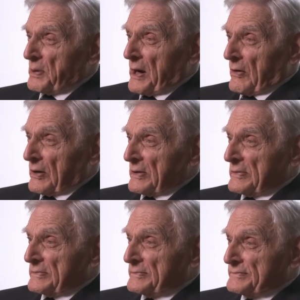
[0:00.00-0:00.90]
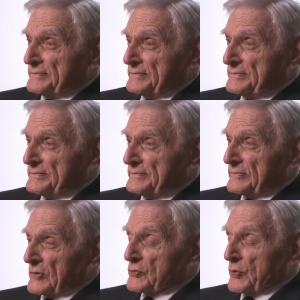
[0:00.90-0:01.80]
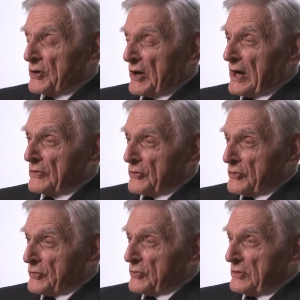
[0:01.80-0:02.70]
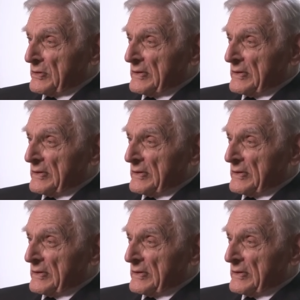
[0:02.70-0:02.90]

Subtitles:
power, which we know how to do.